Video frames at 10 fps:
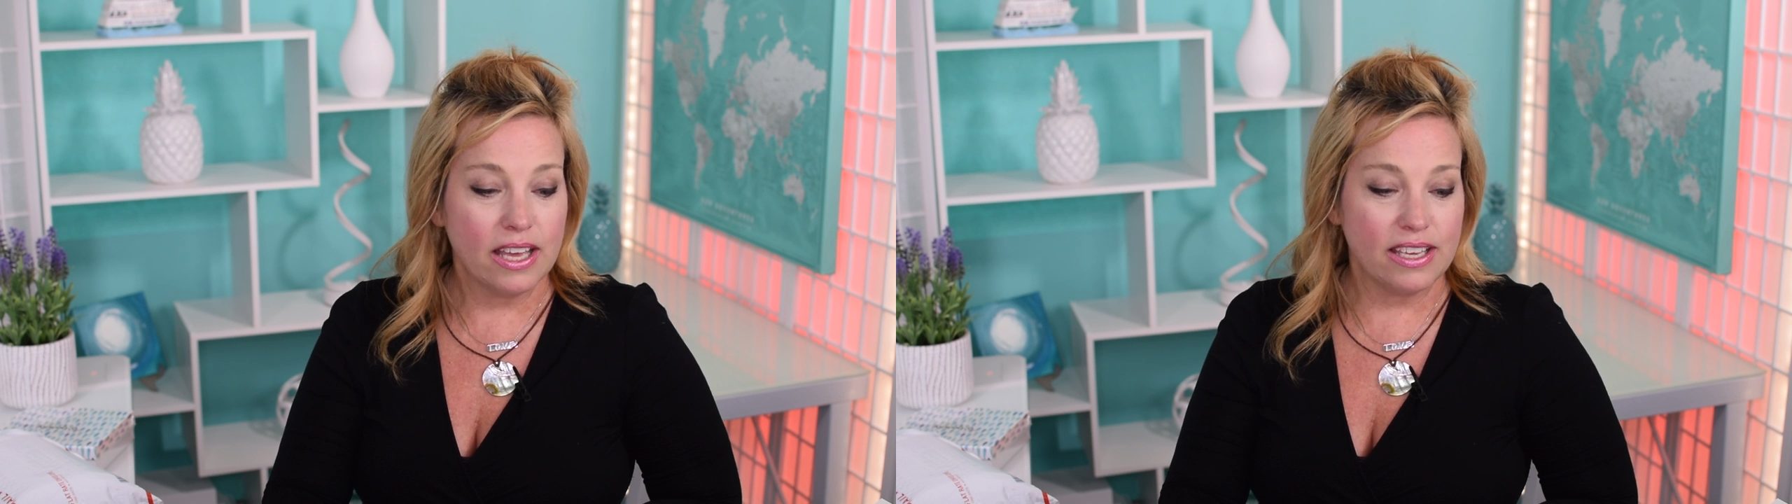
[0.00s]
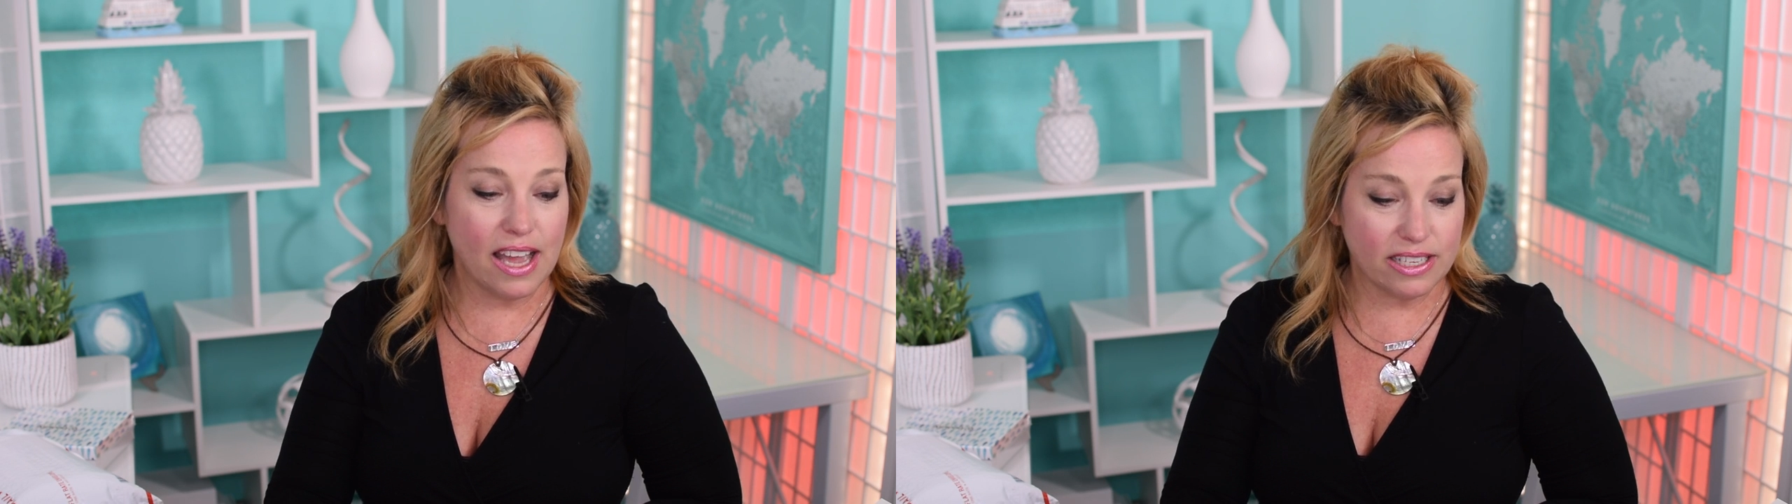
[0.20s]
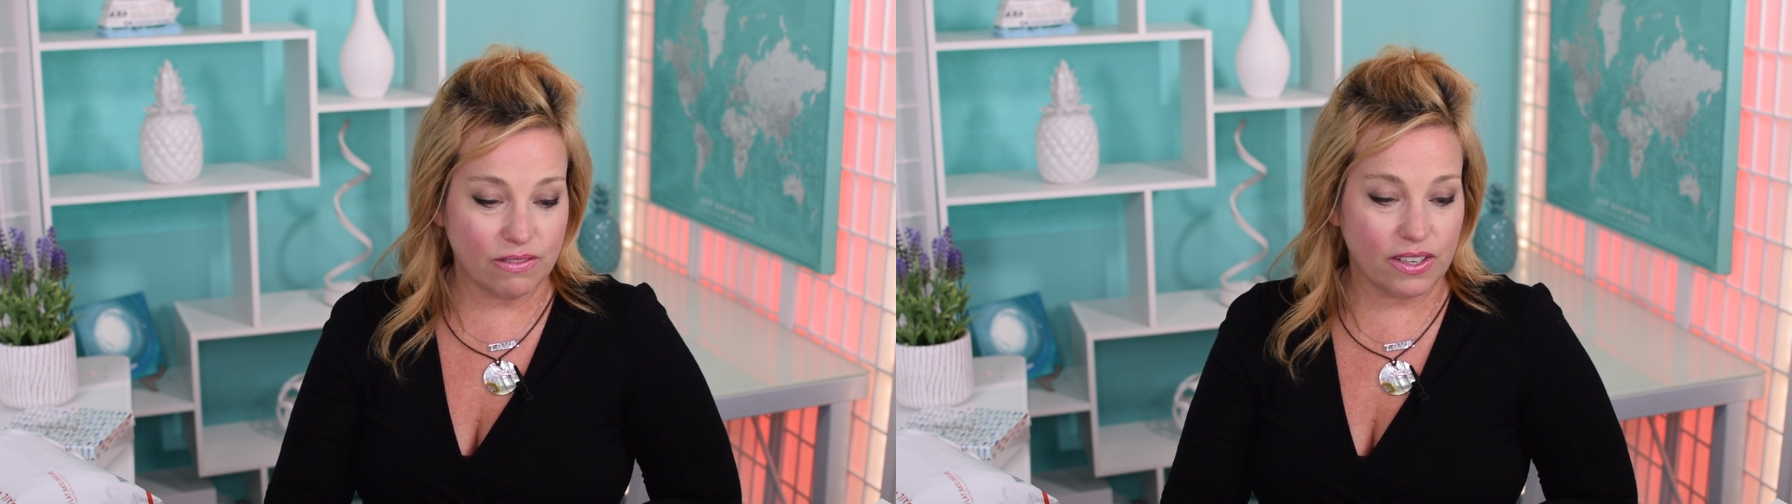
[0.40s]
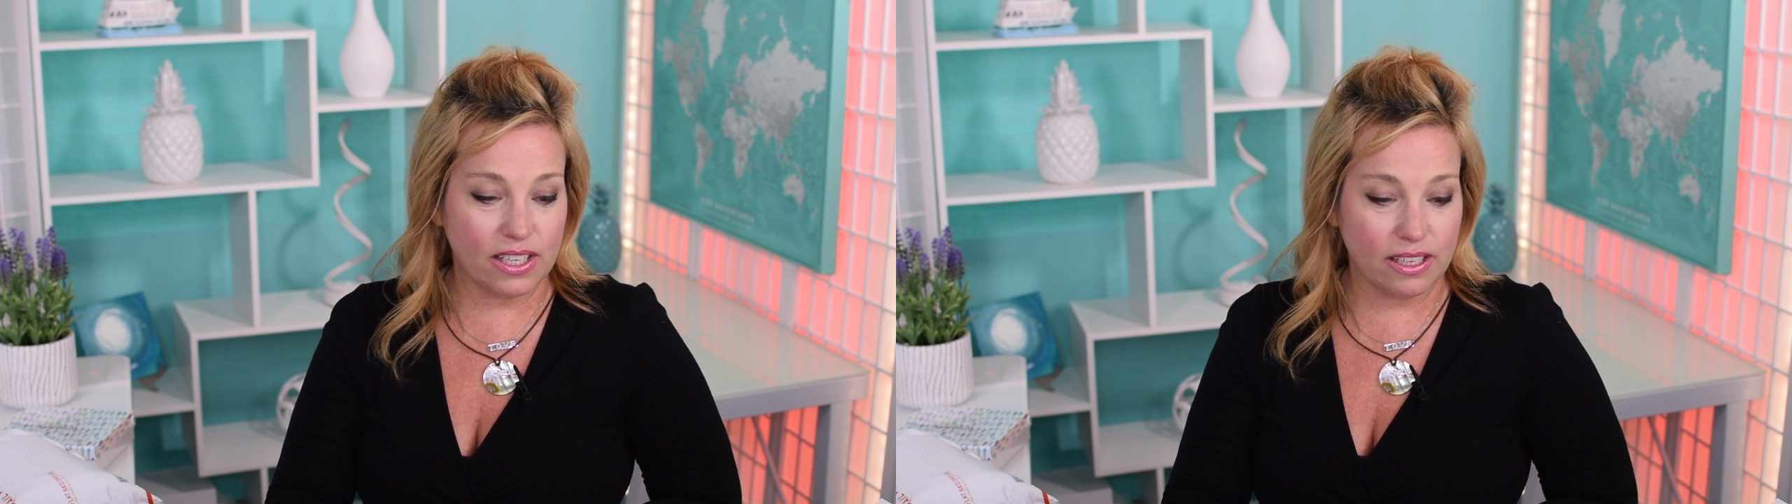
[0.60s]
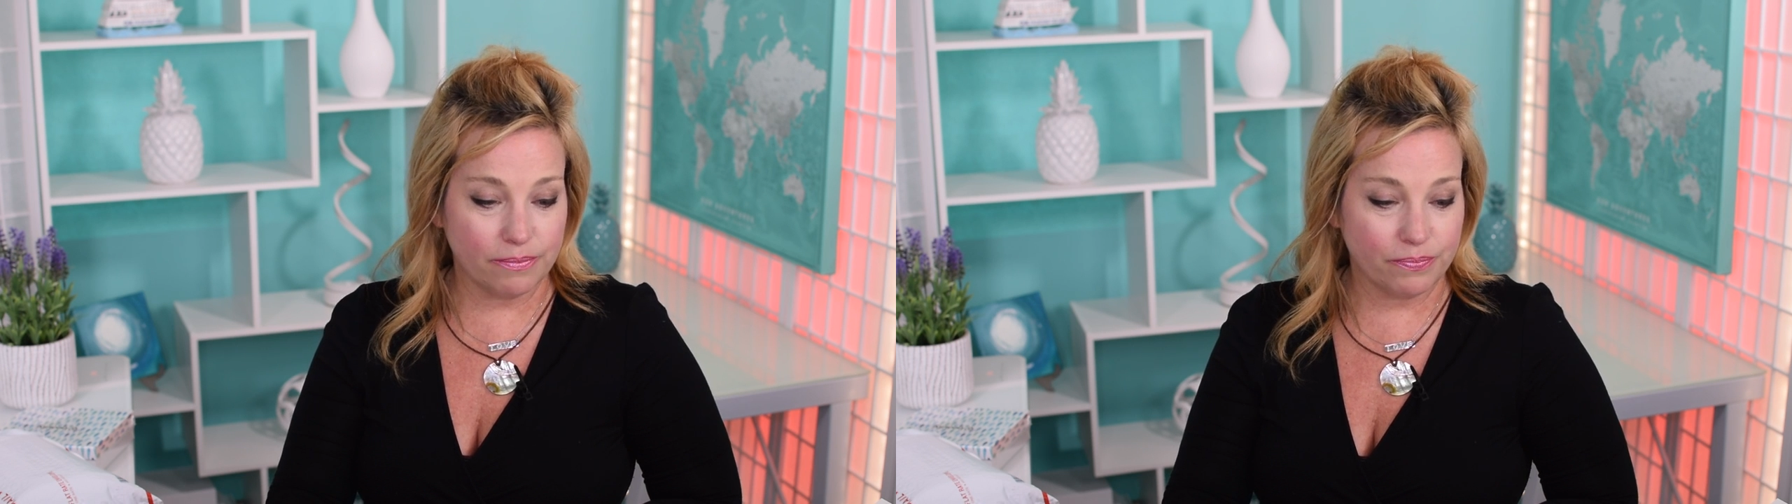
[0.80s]
Yes,
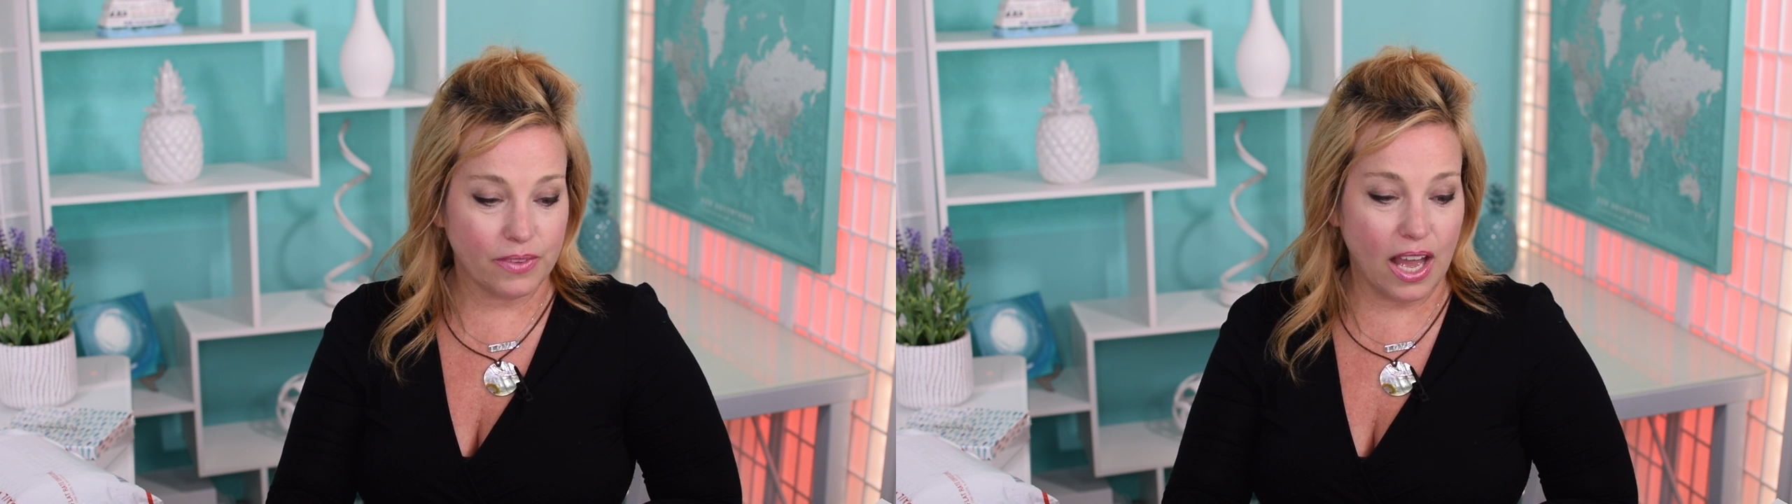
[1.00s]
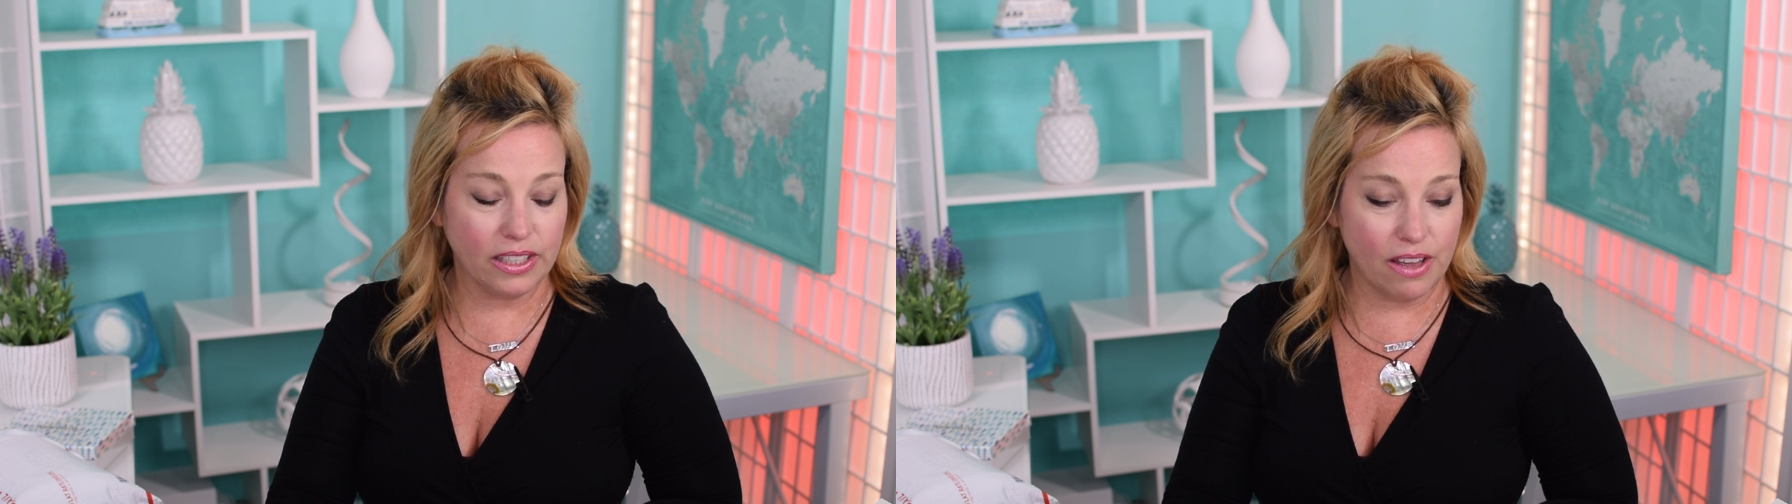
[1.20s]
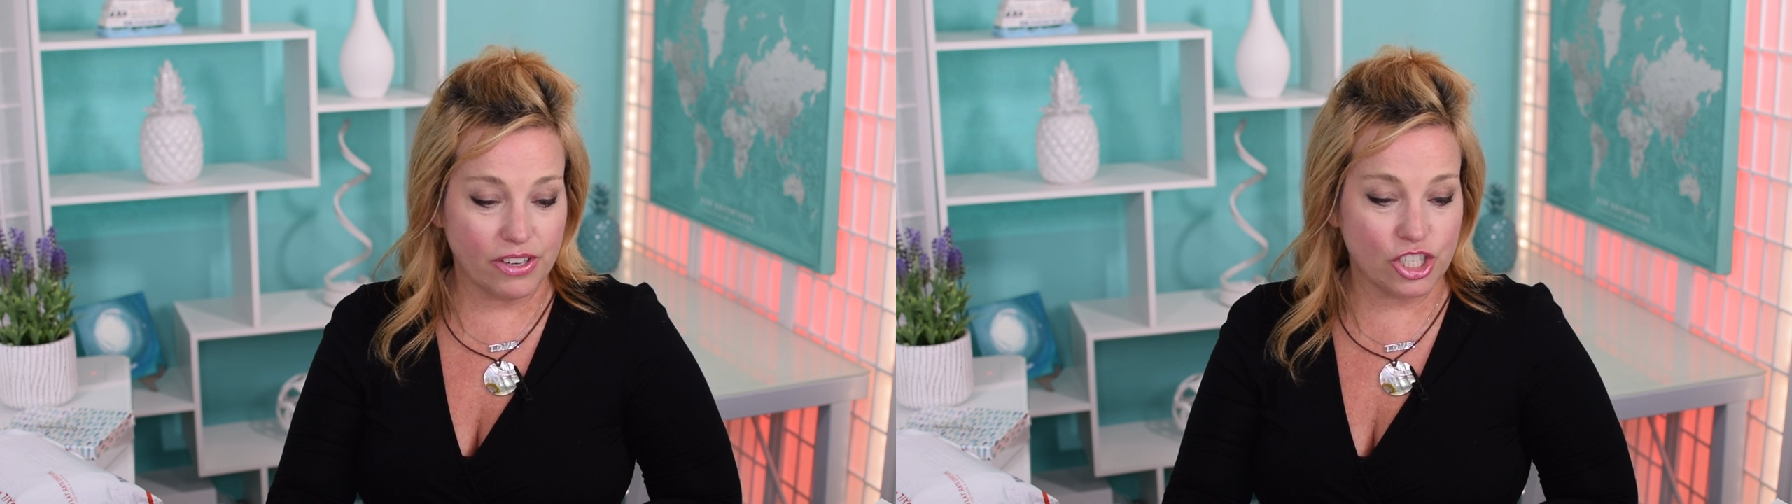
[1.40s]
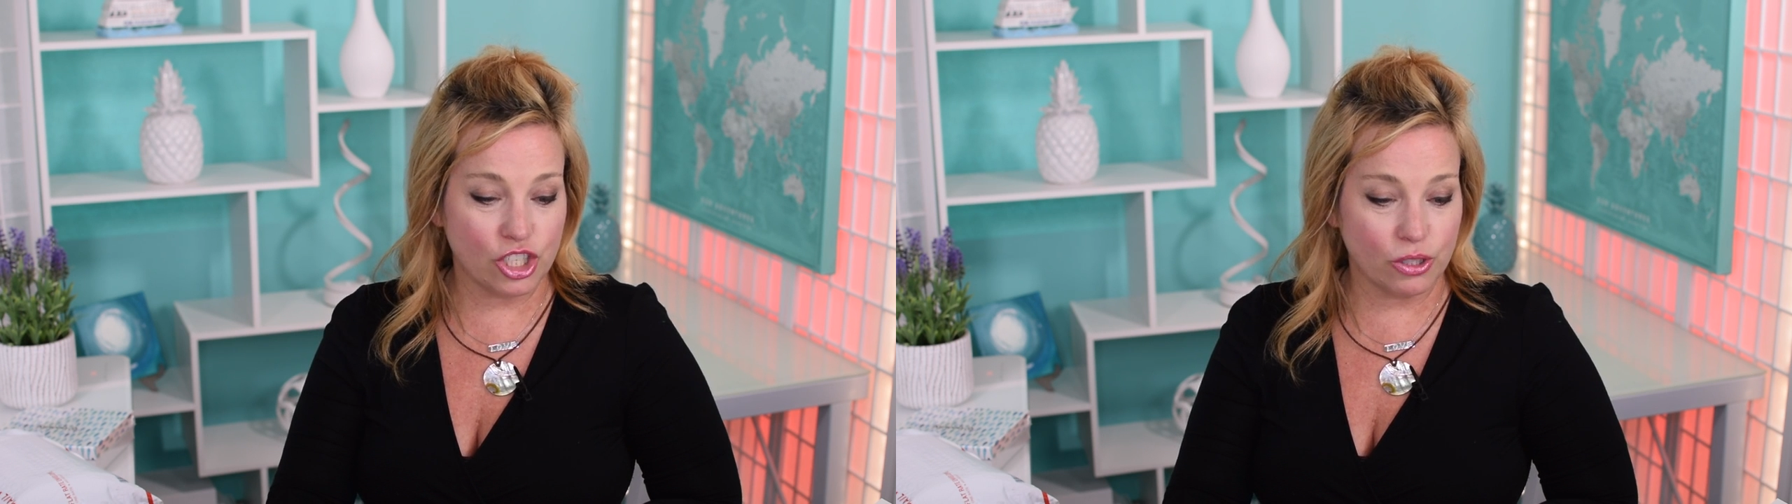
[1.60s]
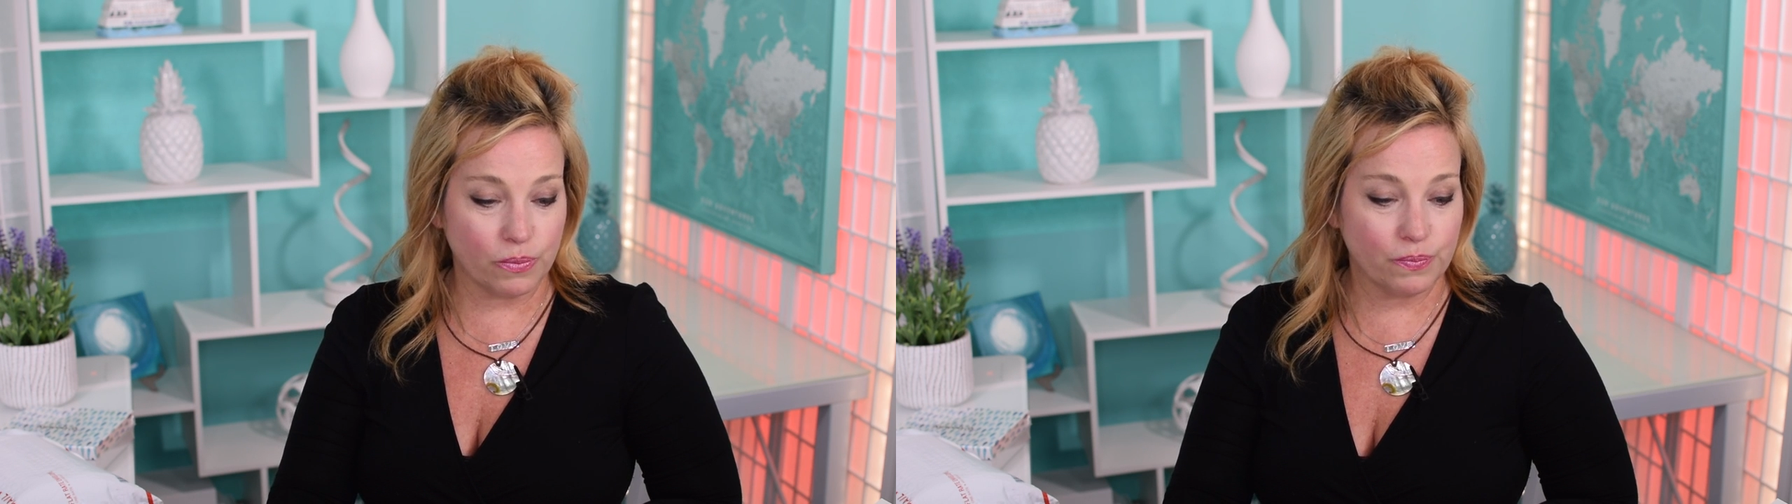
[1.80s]
Vicky, I love it
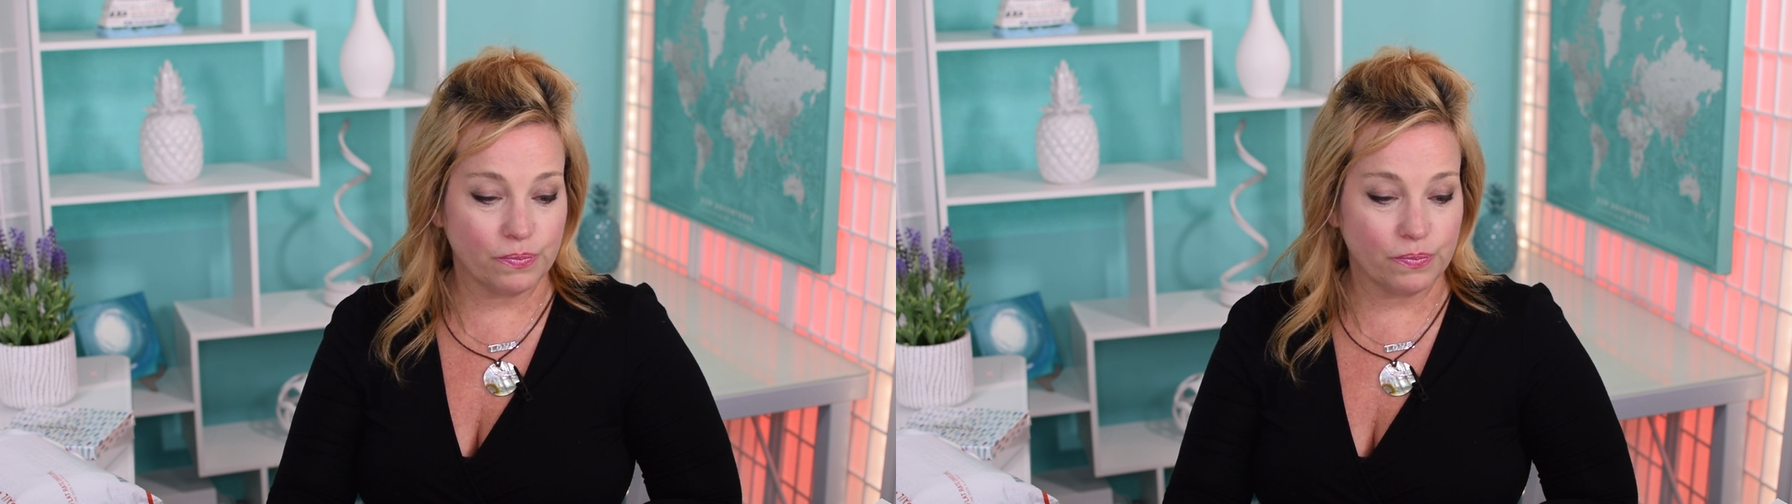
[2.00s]
too.